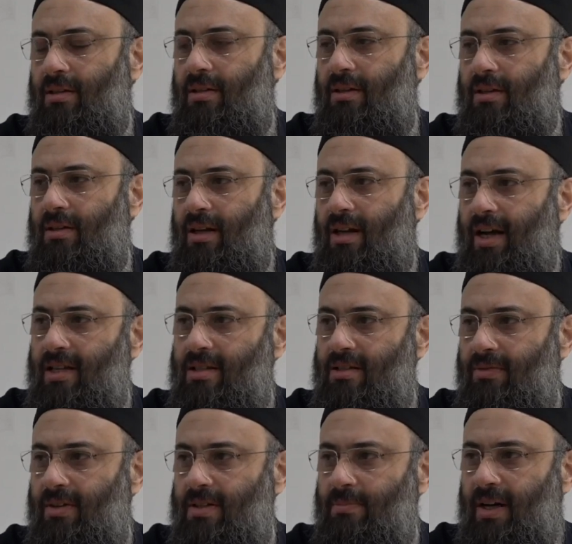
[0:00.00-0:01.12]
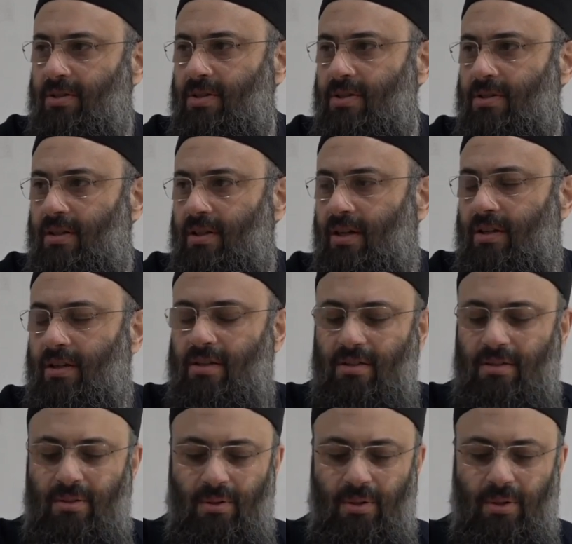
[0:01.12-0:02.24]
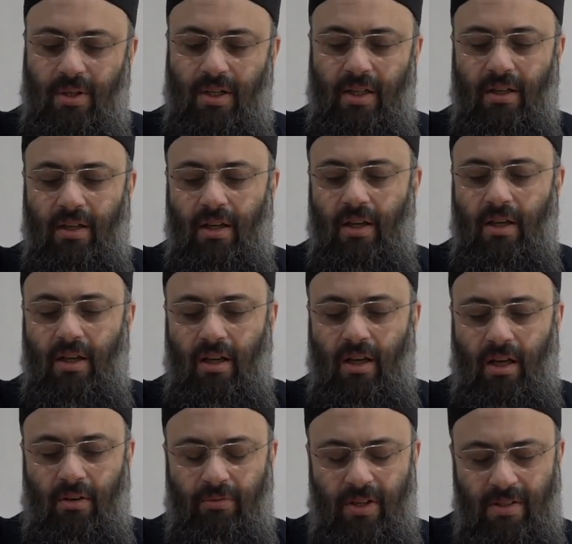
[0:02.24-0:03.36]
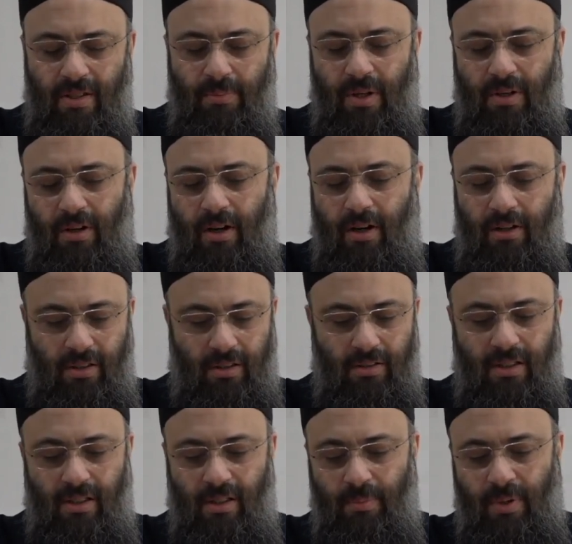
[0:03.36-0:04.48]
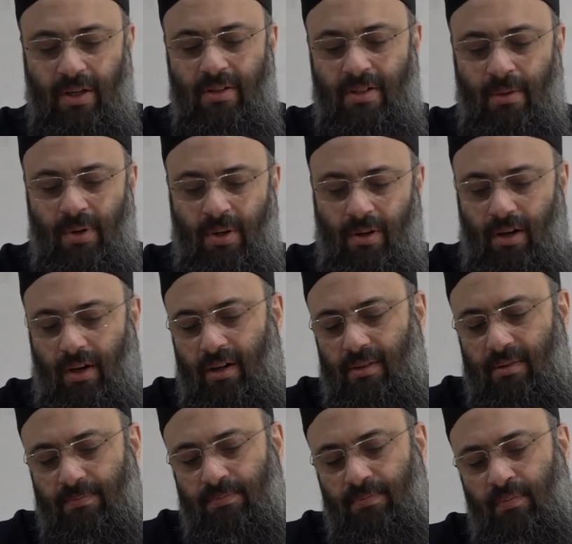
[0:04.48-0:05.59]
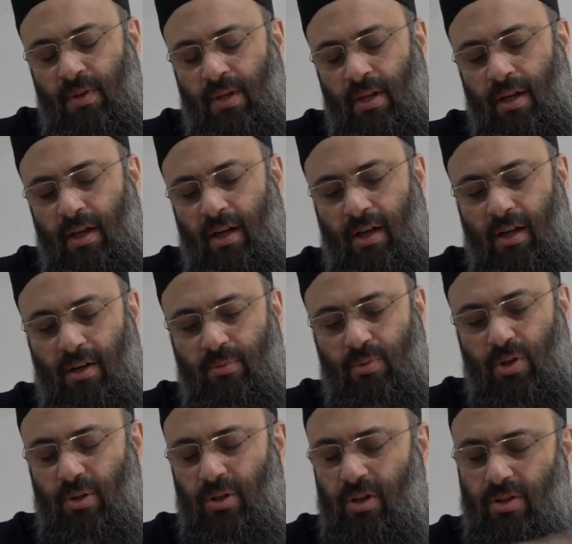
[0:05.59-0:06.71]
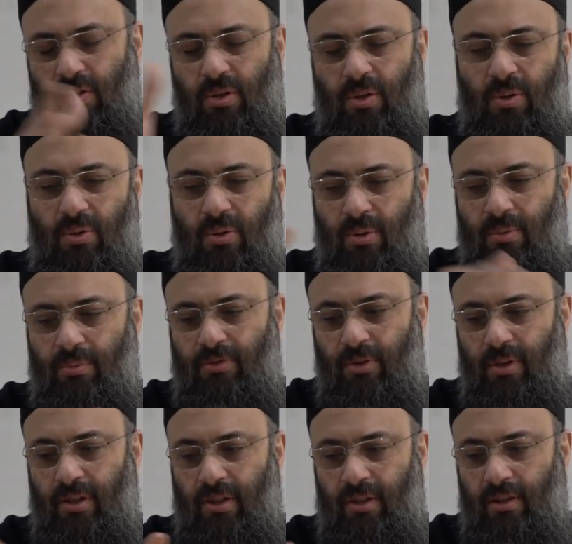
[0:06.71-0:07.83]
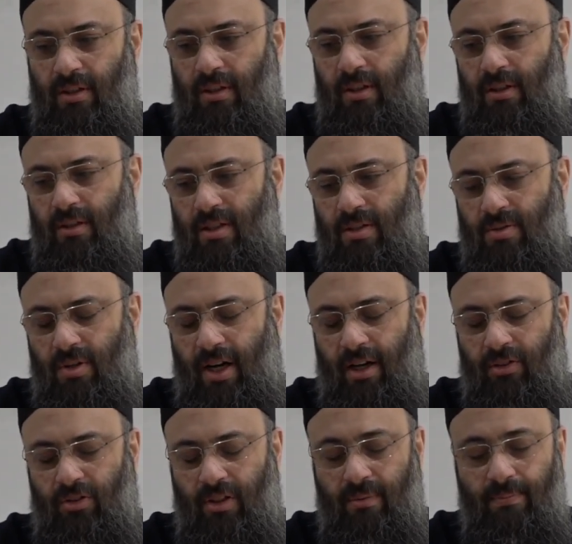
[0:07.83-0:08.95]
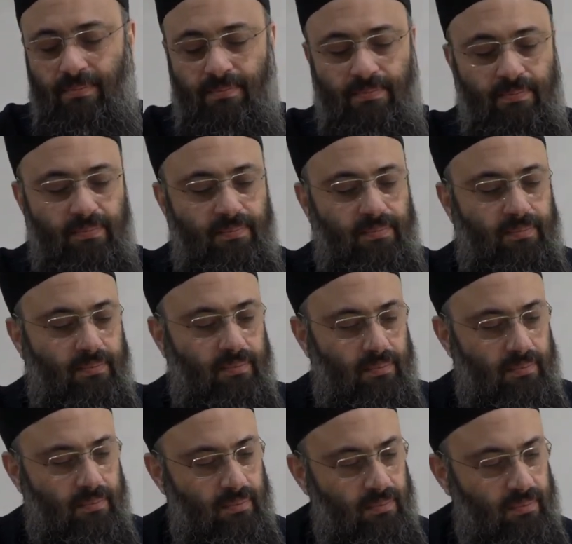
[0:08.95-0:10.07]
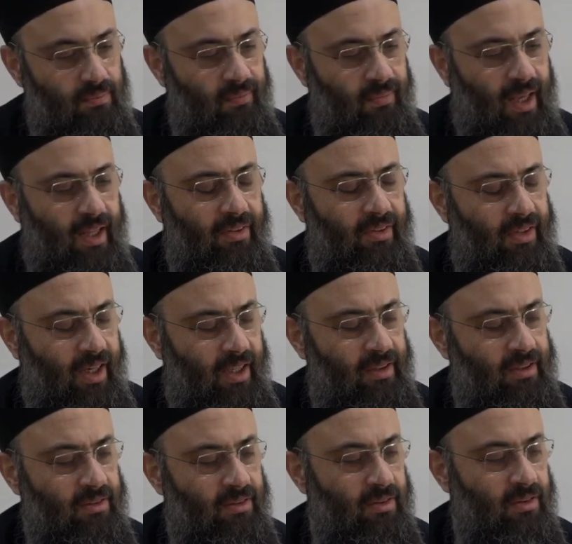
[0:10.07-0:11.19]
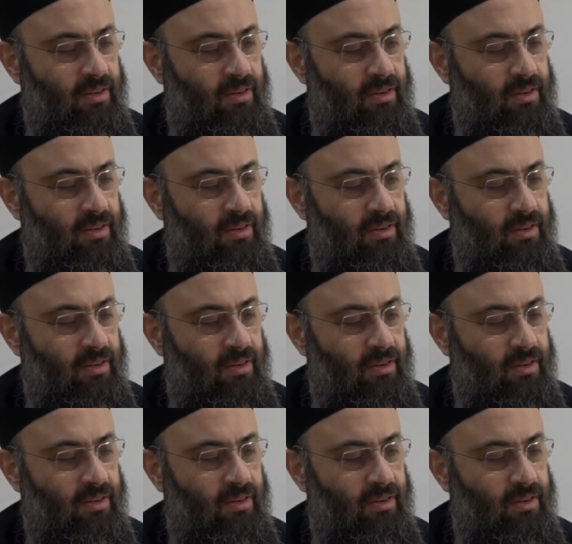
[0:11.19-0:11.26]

the lights of His majesty and His glory fills up your heart until it burns up your heart. So there is no room for distraction. And then